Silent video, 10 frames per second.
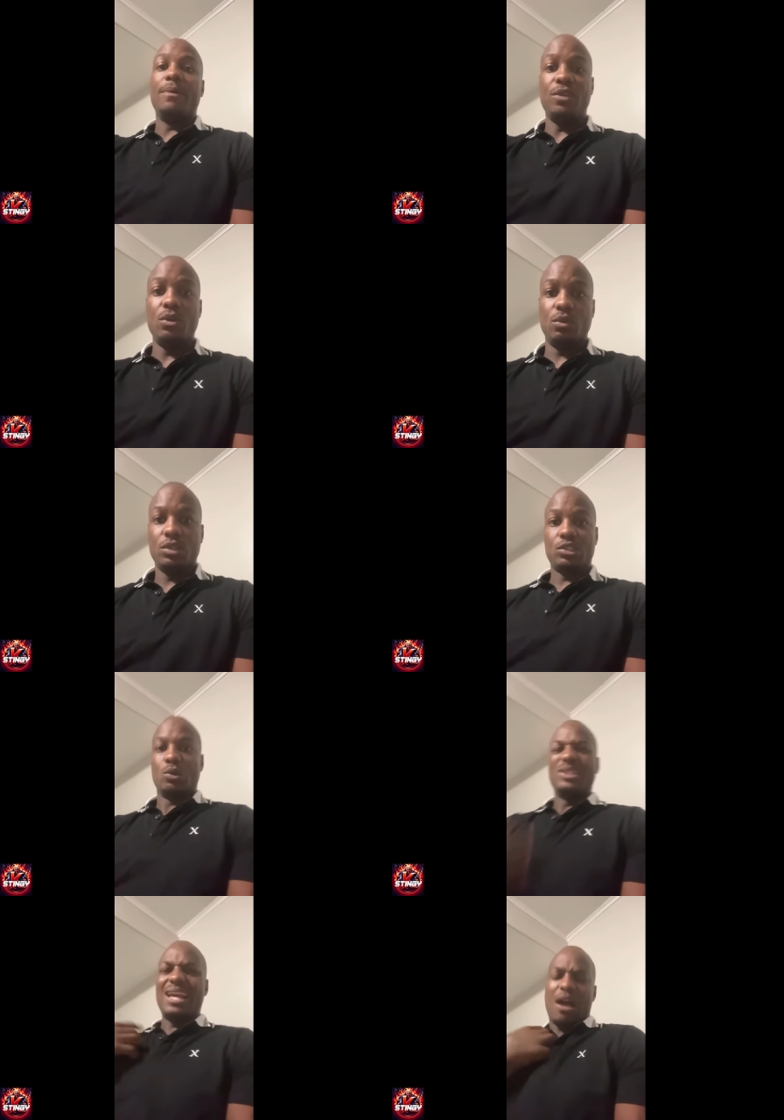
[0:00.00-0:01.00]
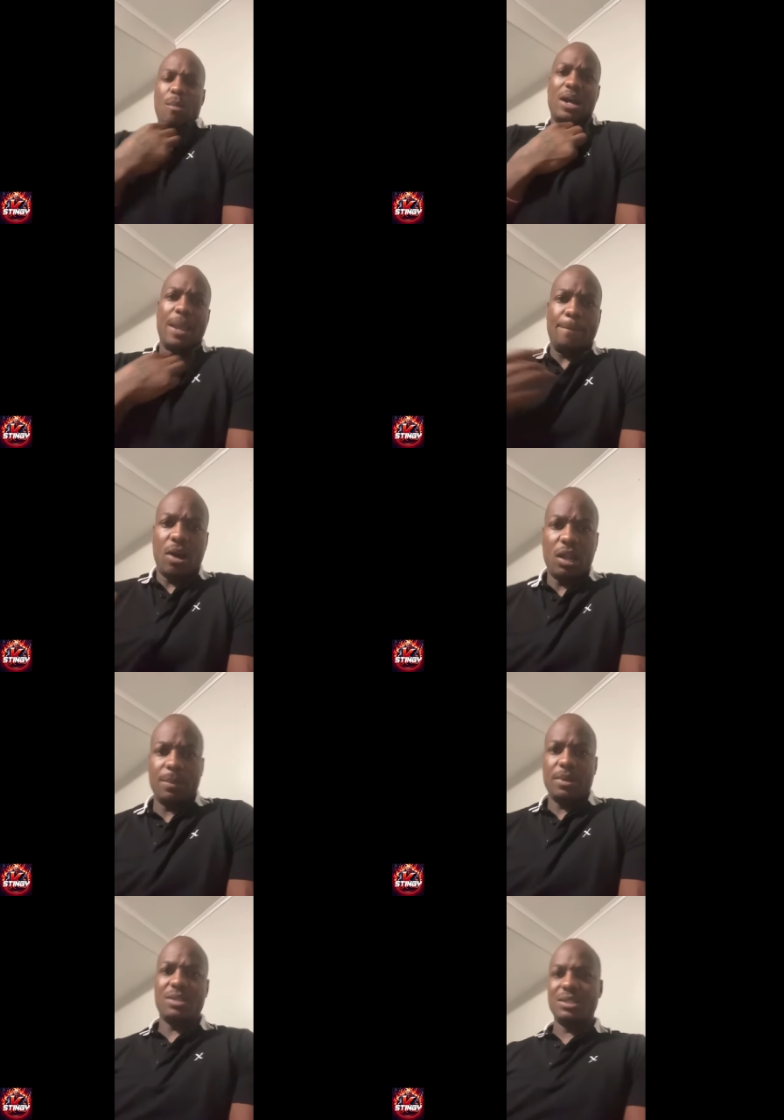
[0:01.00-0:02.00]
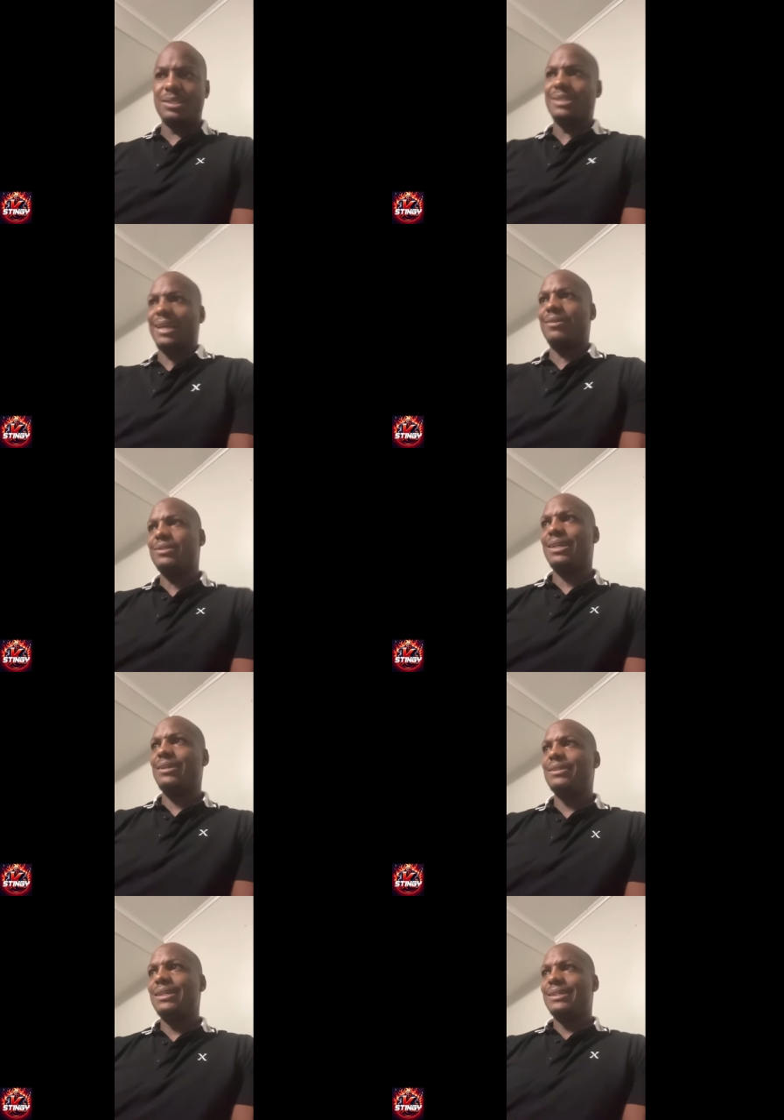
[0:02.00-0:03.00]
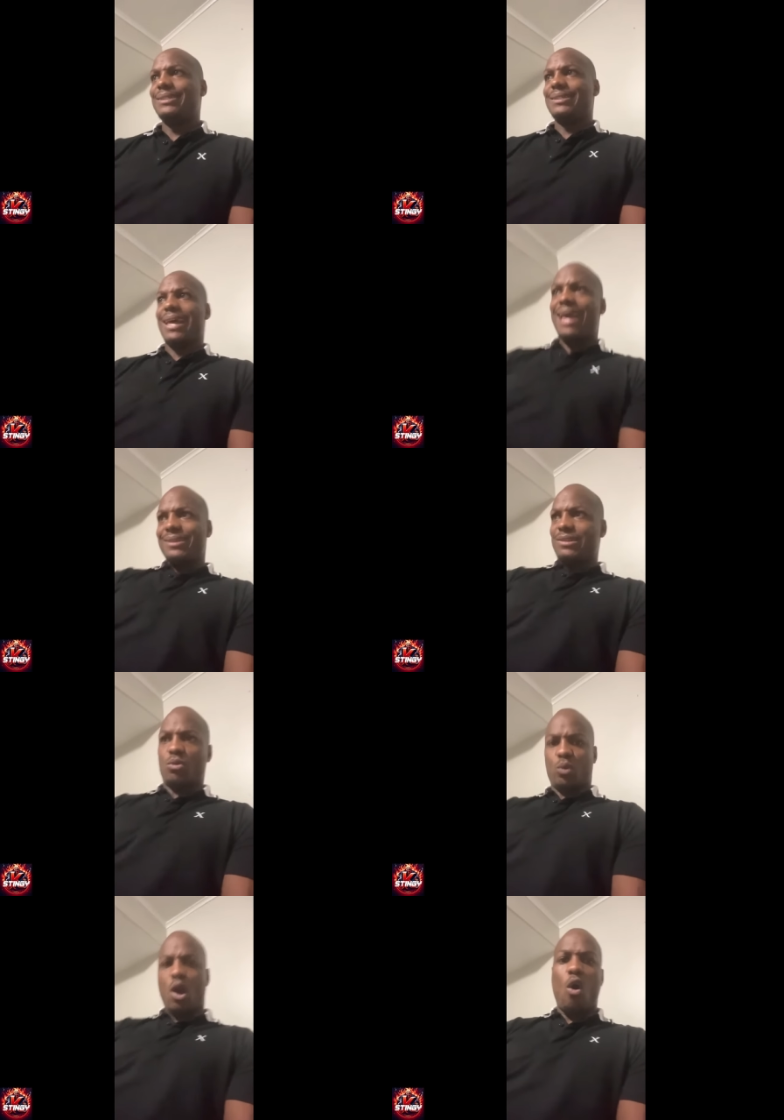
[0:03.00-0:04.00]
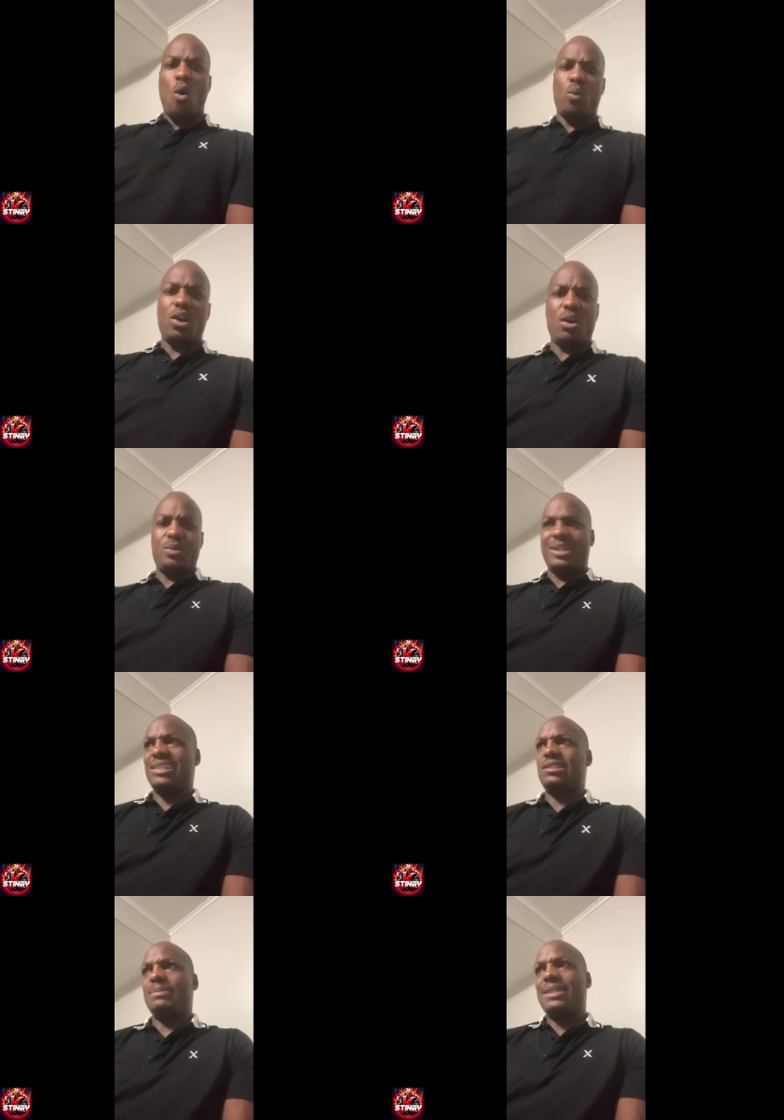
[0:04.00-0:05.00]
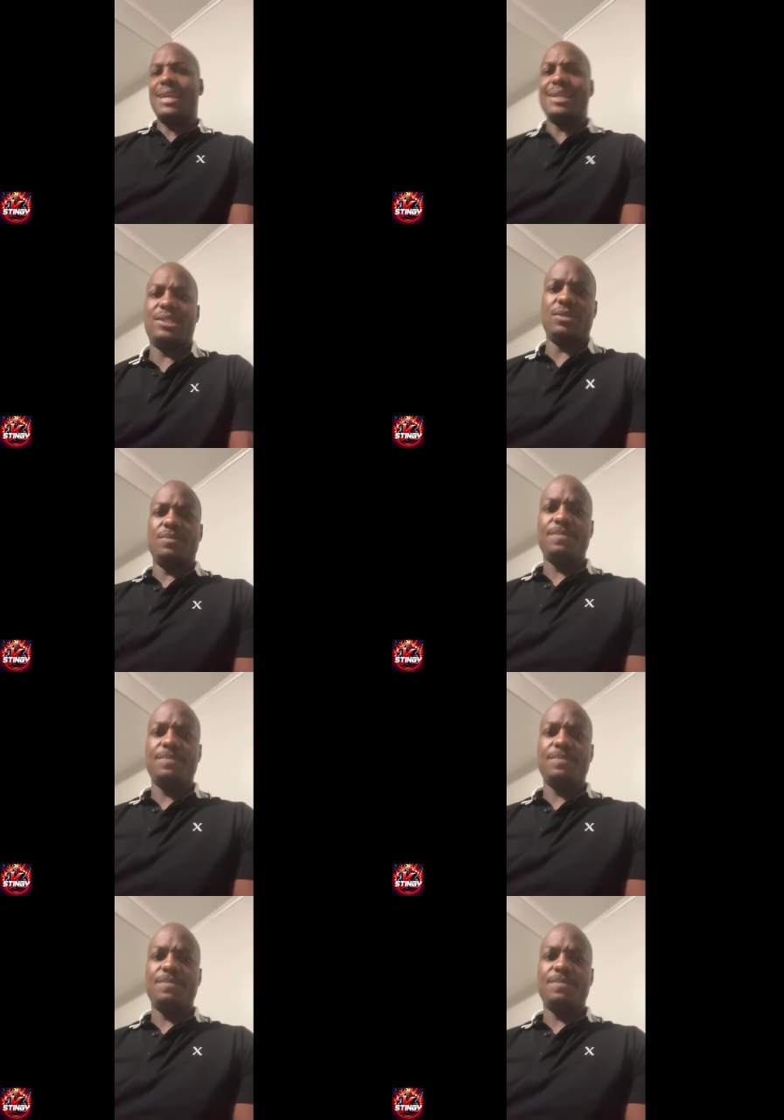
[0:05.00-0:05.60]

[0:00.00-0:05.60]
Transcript: view. So now I'm, i because it's like, okay, I the whole world went against me last year.